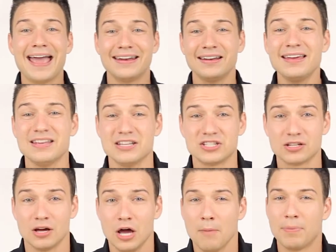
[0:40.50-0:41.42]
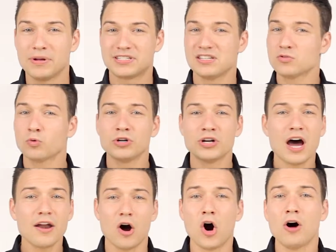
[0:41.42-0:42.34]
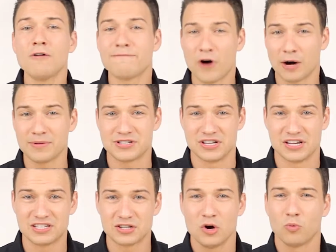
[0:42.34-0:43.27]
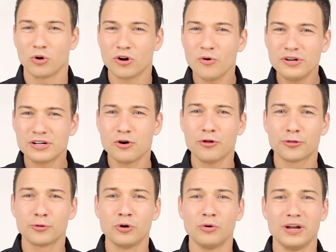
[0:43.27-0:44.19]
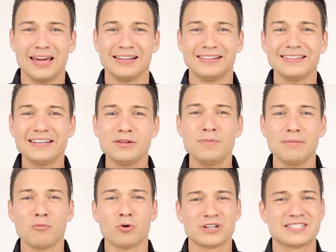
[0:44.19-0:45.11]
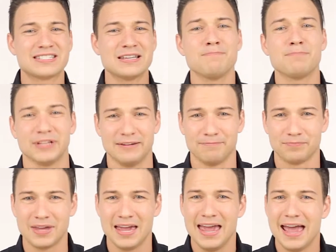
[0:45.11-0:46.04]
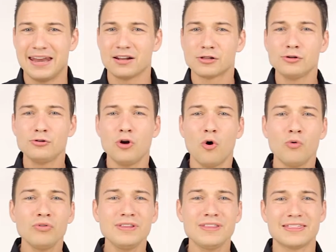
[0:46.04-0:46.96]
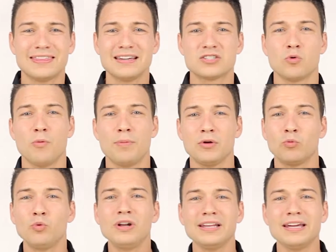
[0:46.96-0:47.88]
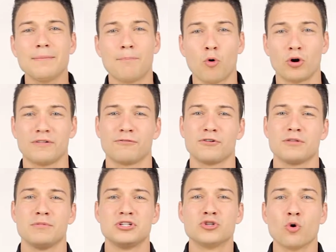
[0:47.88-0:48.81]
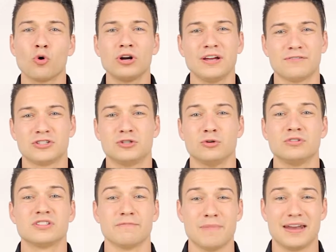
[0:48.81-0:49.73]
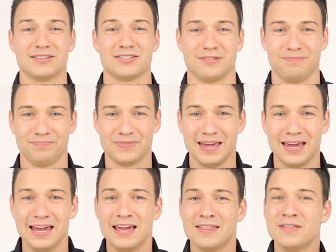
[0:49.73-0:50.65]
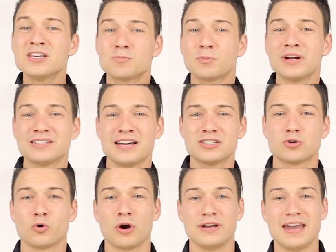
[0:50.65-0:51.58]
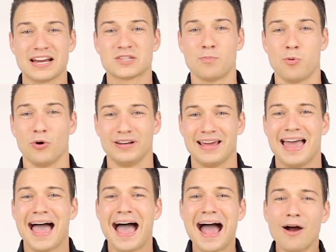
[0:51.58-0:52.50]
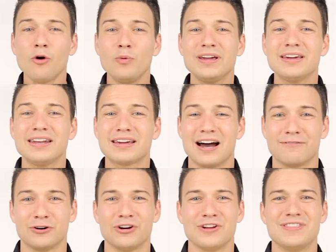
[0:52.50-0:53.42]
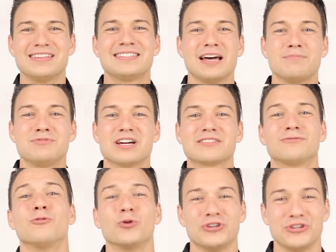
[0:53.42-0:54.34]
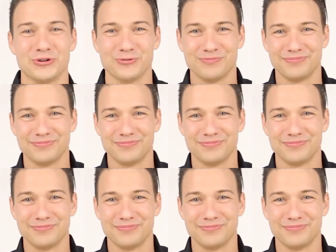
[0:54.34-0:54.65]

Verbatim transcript: and it is, but since we're not all pharmacists, we're going to go through a little bit more simply and include only the things that will be really important for the majority of students of medicine. This brings us to our next point. How are we going to cover this subject for you?